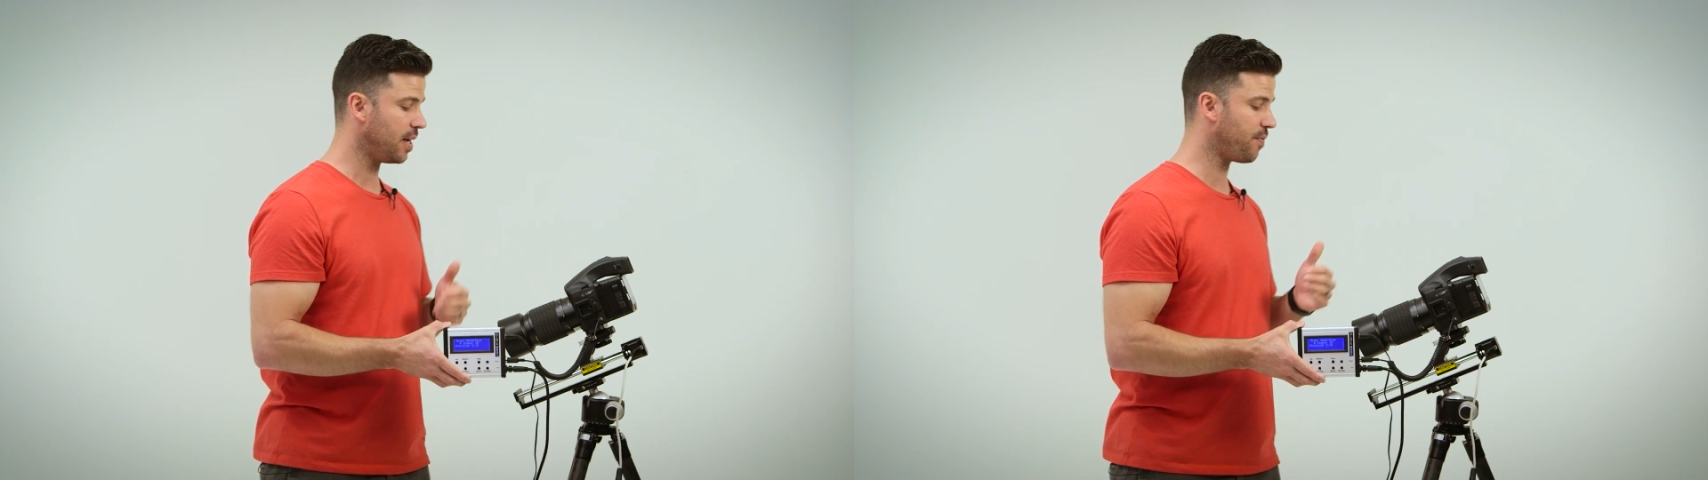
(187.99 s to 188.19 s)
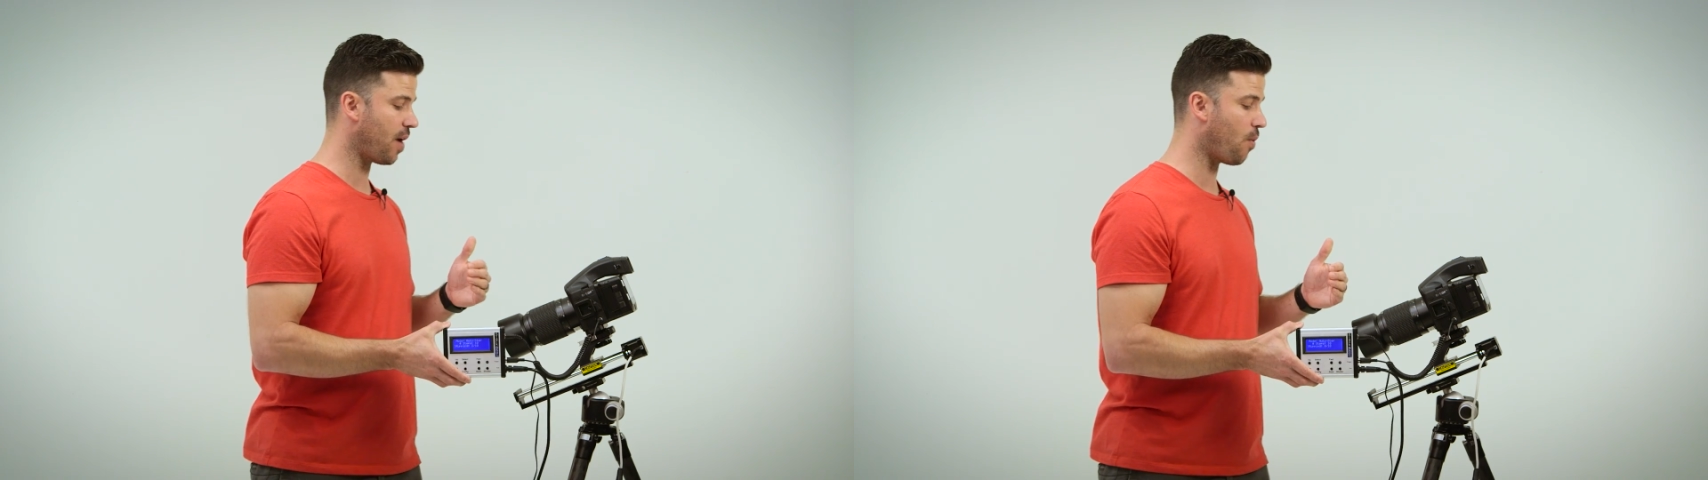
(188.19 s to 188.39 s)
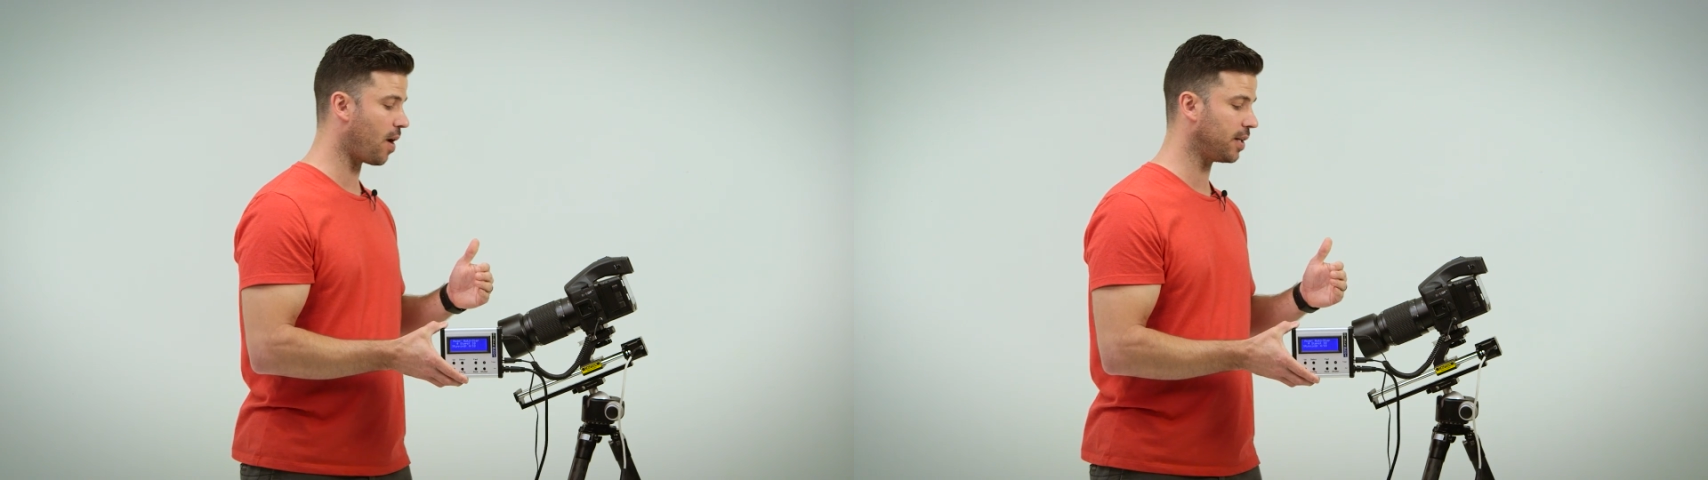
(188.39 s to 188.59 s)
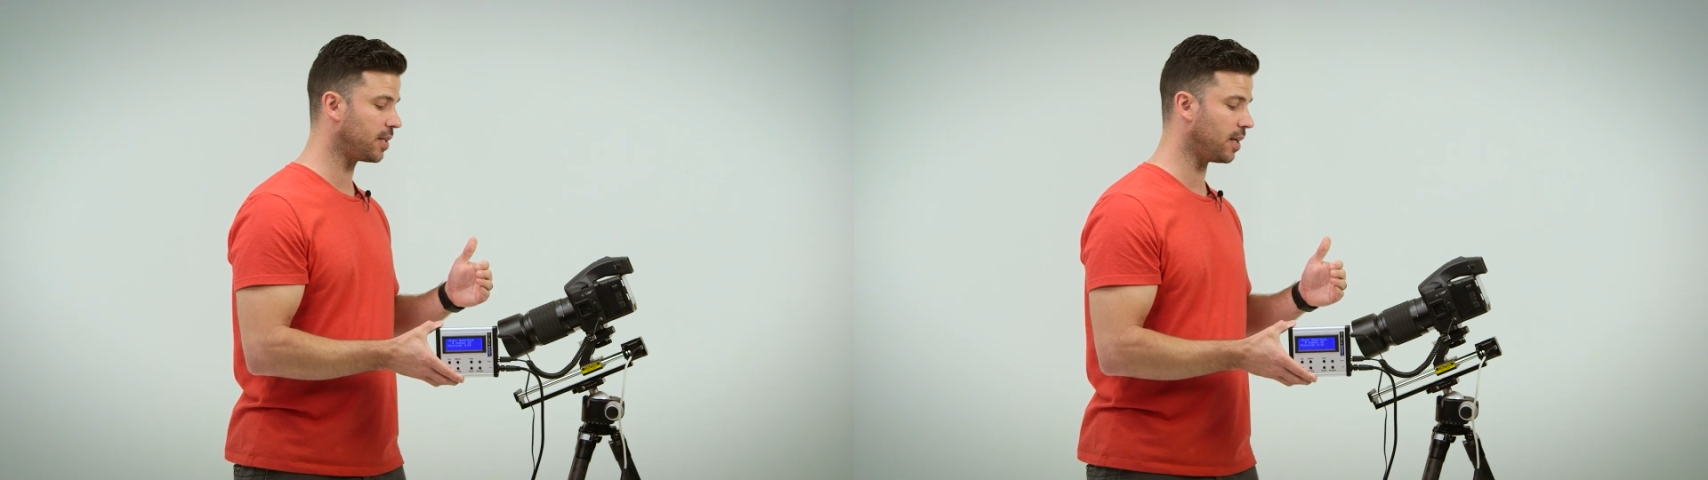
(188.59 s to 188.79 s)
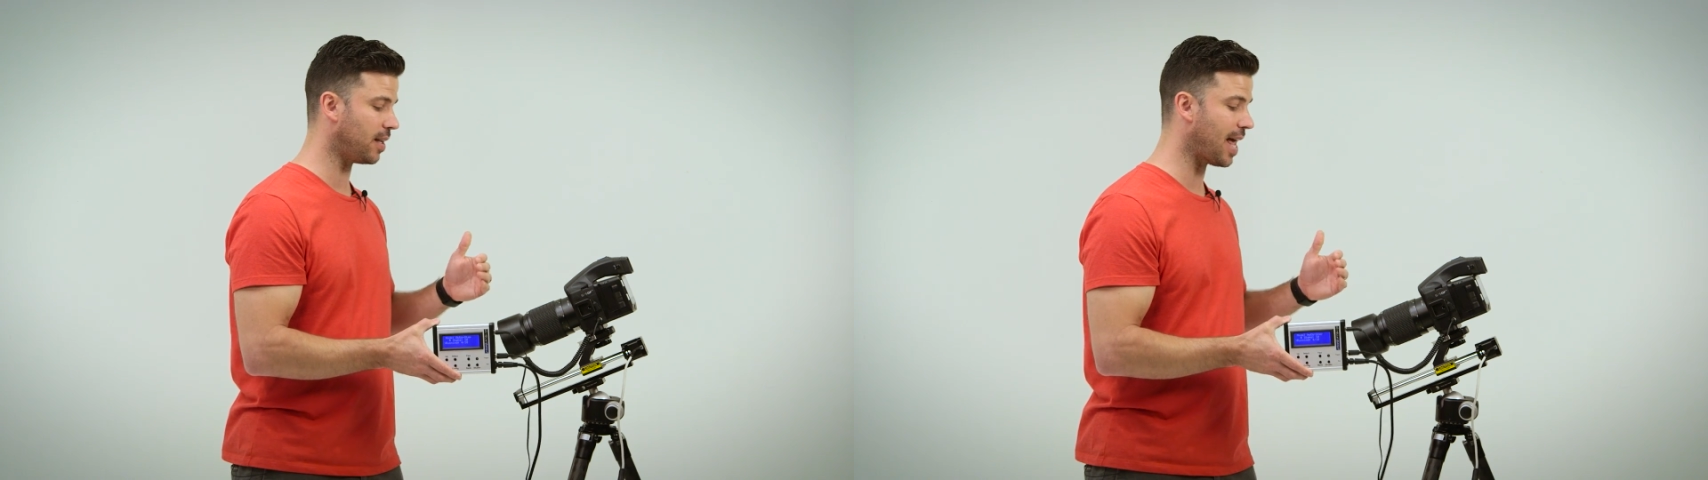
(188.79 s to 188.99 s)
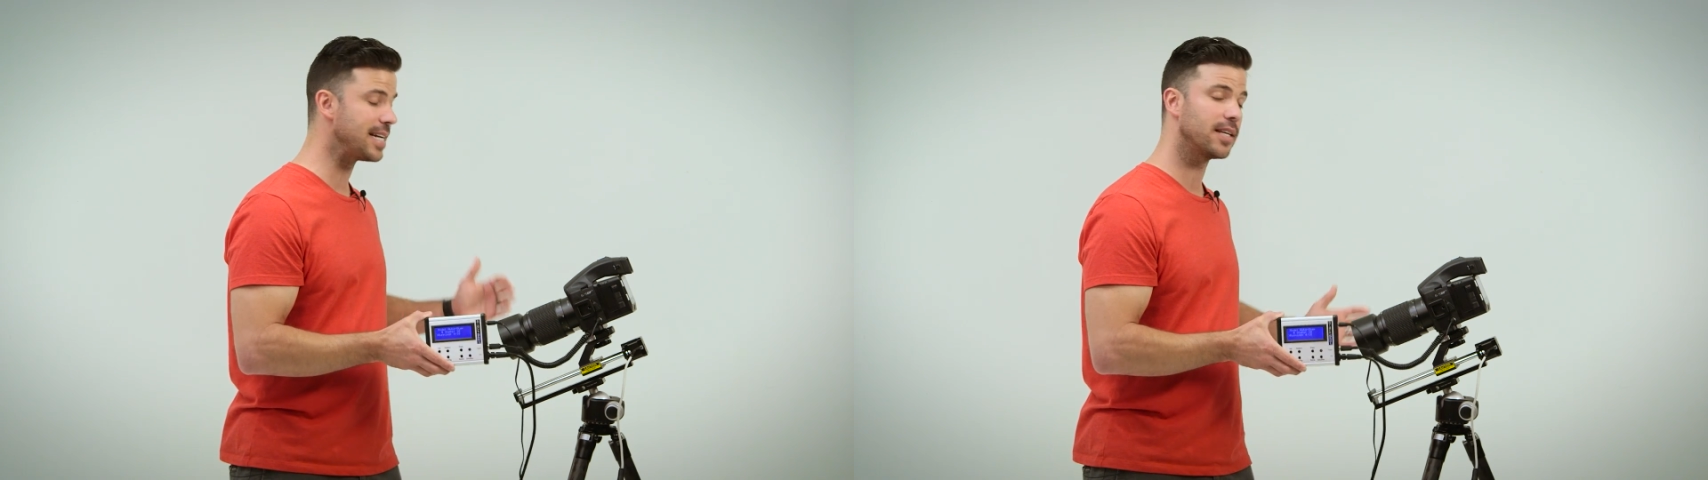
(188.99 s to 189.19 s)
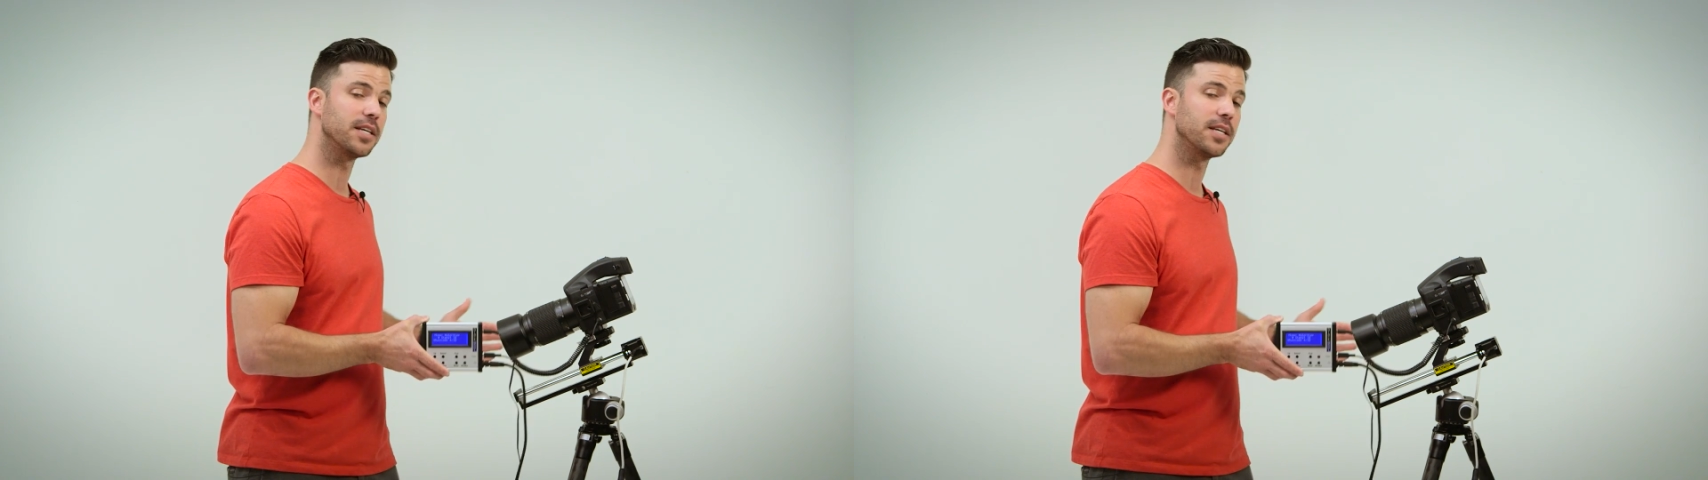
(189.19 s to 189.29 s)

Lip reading: if I wanted to light